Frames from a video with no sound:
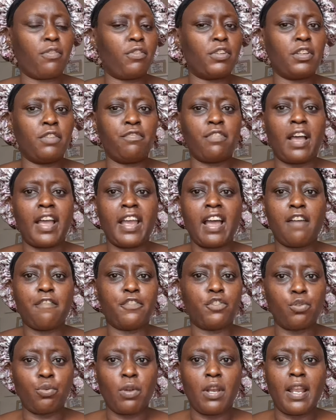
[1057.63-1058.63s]
If I
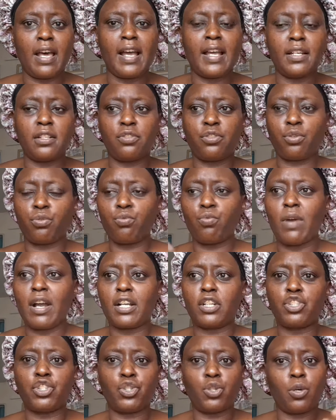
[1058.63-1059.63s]
have to learn through
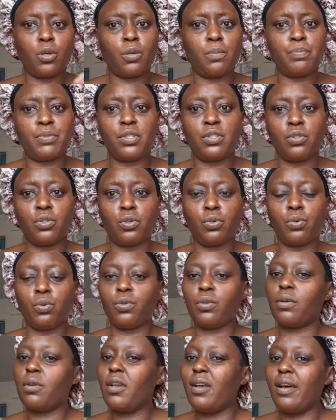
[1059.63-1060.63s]
workshops, you
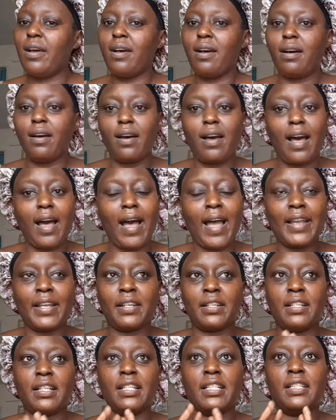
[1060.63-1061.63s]
know, I
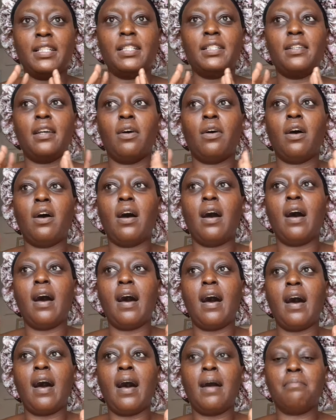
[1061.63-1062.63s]
really
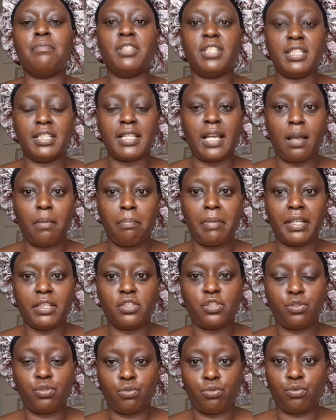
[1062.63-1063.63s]
am determined
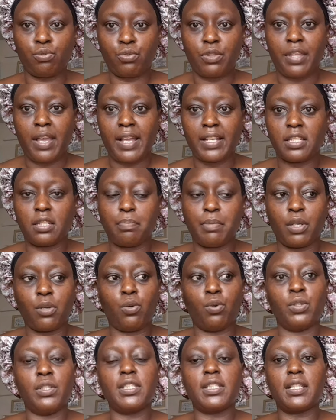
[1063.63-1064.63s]
to do that,
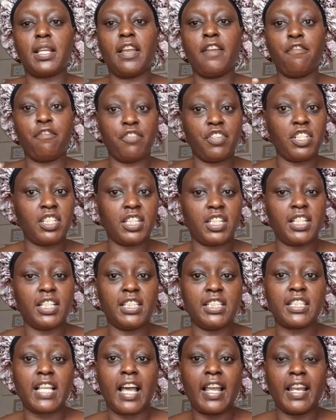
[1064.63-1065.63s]
because every day
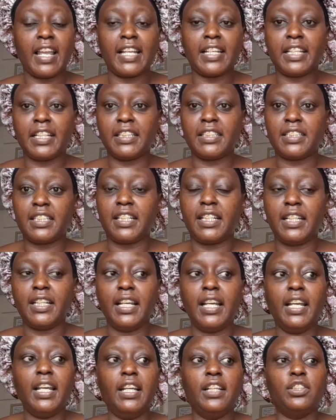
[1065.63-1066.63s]
is a learning day.
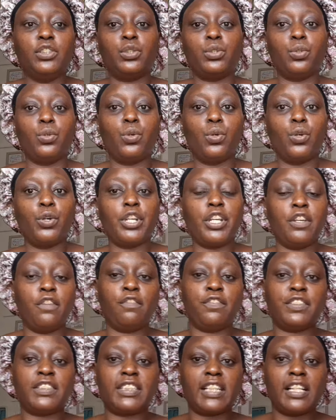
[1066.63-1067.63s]
So
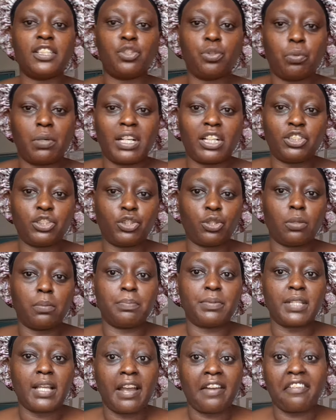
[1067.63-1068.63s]
if such
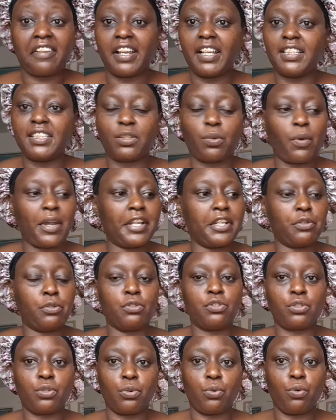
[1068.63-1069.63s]
workshops arise, why
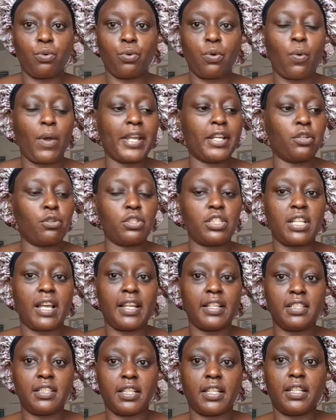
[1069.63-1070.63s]
not go, why not
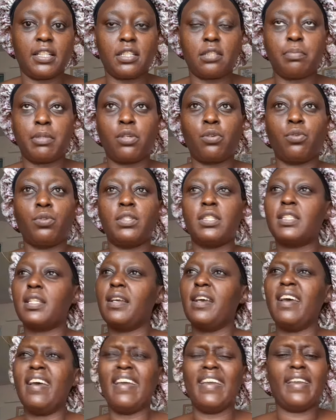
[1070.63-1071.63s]
attend? Because
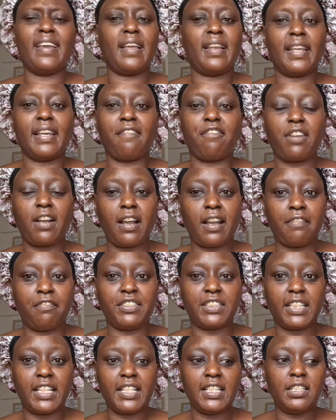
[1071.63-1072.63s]
yeah, like I've
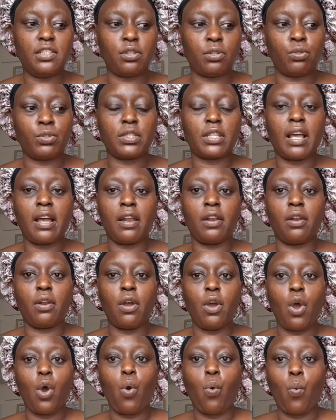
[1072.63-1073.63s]
said, those are
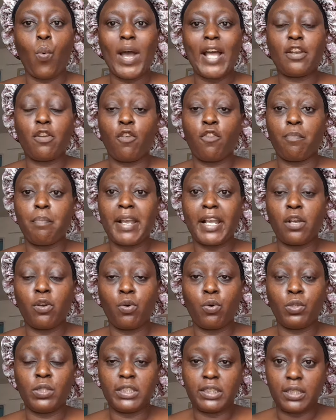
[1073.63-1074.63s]
one of my
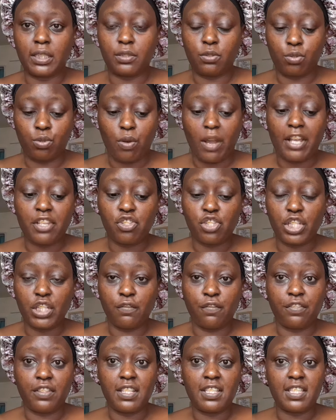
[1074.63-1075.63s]
goals to
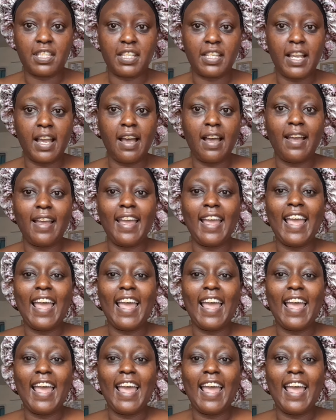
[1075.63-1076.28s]
achieve this year.